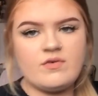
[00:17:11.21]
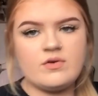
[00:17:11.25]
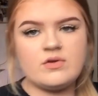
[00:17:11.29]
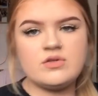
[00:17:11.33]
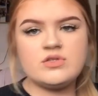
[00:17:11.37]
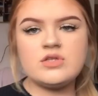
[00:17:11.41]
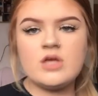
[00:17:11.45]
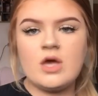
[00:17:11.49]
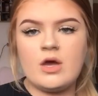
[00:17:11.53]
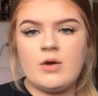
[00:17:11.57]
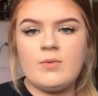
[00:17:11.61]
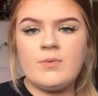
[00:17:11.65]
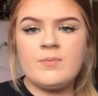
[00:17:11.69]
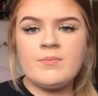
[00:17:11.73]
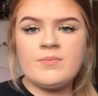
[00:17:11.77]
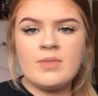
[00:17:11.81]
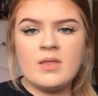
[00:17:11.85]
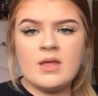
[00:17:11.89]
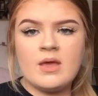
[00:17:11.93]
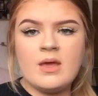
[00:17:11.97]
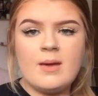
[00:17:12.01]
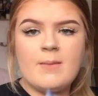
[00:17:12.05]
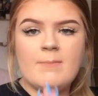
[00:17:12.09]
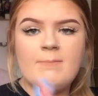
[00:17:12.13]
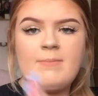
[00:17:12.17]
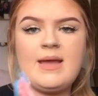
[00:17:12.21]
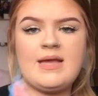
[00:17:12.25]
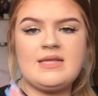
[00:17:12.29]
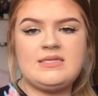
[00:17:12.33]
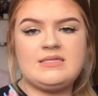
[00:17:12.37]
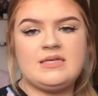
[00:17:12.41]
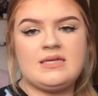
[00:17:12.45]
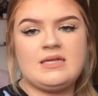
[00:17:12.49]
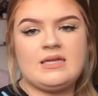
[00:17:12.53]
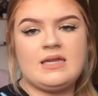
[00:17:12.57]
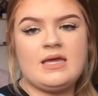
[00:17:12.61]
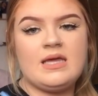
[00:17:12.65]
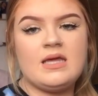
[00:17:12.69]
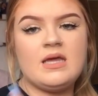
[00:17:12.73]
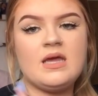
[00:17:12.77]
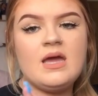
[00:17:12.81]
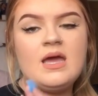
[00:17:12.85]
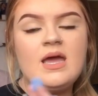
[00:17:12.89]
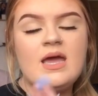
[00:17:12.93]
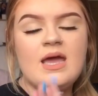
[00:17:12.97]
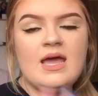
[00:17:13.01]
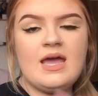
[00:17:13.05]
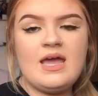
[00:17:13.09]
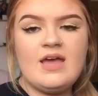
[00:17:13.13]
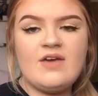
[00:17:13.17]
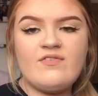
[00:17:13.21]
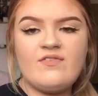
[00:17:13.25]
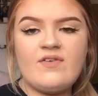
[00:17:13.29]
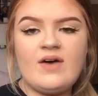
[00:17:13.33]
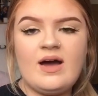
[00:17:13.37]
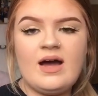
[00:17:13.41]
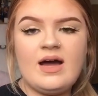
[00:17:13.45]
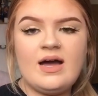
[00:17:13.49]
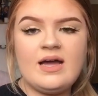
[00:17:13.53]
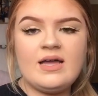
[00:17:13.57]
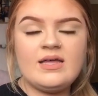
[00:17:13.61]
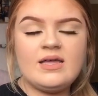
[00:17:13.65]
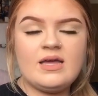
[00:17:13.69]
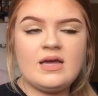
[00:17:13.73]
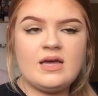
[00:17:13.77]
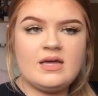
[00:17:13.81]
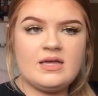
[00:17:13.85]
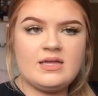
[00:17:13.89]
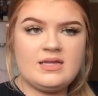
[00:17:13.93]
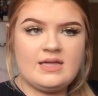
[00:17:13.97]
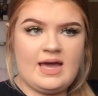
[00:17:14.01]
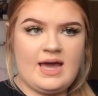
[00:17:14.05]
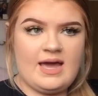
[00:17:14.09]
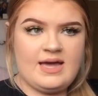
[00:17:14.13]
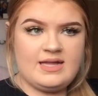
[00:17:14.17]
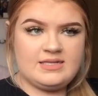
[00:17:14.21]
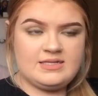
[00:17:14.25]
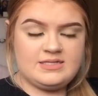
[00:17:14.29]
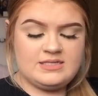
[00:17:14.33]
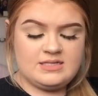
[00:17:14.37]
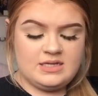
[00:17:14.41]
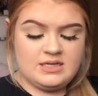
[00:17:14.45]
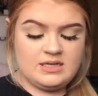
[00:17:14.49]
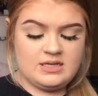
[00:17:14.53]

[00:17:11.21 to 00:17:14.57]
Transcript: So basically, if I get